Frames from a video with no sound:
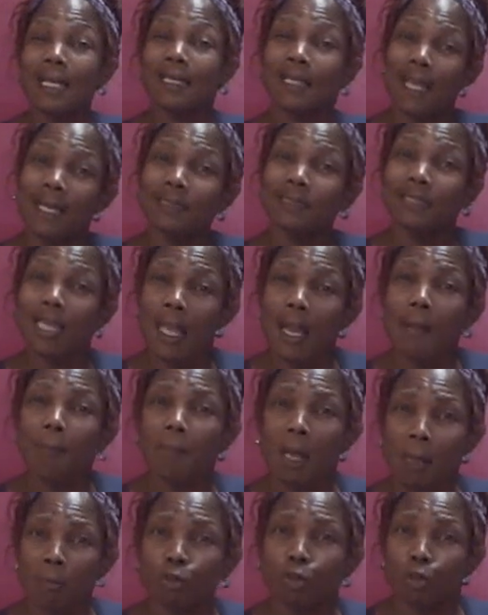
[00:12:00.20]
I can't say
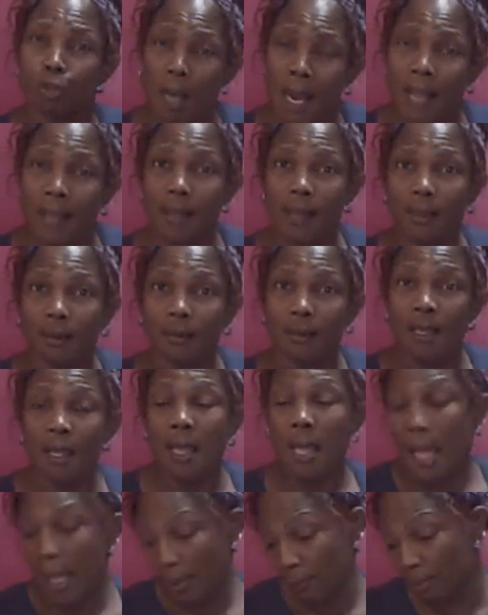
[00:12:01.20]
I'm, I'm trying.
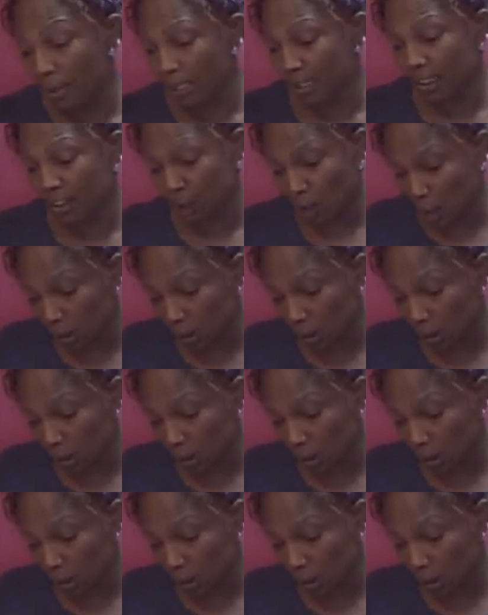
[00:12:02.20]
But it's